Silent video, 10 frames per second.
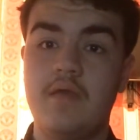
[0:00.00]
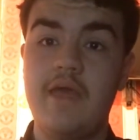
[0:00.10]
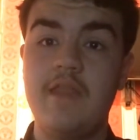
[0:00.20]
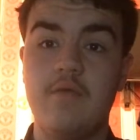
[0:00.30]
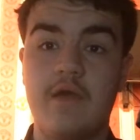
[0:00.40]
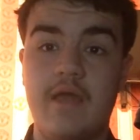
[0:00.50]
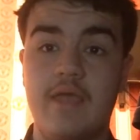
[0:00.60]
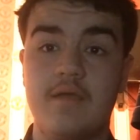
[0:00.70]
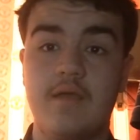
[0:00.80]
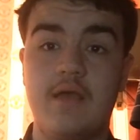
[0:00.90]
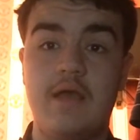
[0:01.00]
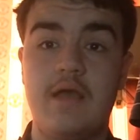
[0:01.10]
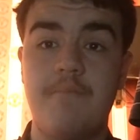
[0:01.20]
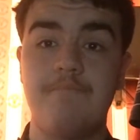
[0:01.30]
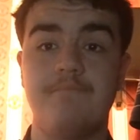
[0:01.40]
Anyway,
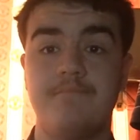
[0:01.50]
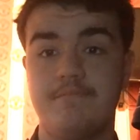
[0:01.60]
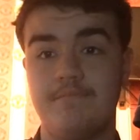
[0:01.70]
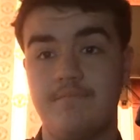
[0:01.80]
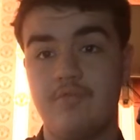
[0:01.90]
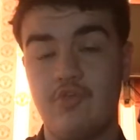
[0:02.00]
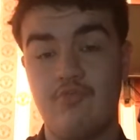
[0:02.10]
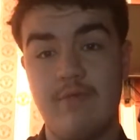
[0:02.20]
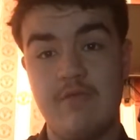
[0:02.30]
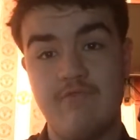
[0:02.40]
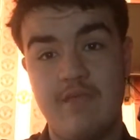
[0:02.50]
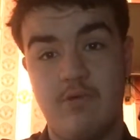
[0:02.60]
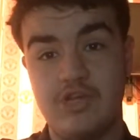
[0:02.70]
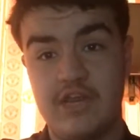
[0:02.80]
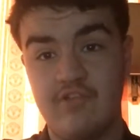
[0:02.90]
um, this is me
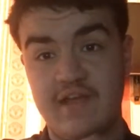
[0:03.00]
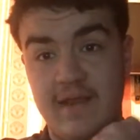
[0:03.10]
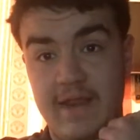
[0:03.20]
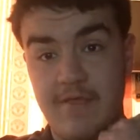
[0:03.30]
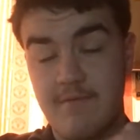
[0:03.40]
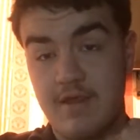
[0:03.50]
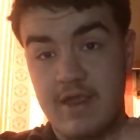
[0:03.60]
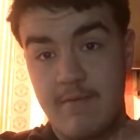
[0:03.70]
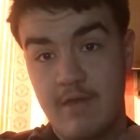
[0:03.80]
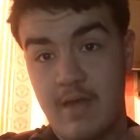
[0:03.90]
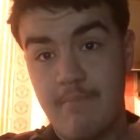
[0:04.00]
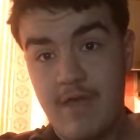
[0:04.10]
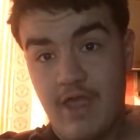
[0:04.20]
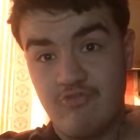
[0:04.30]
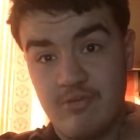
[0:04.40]
rewatching Stan Lee's own cameo. I'm
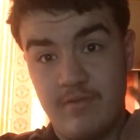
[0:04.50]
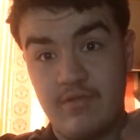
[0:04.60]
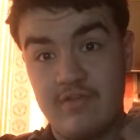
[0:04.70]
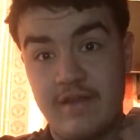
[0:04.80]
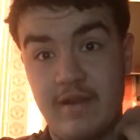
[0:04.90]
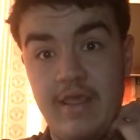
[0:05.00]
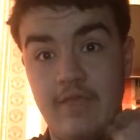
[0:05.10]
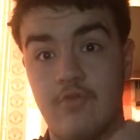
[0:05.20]
paying tribute to Stan Lee,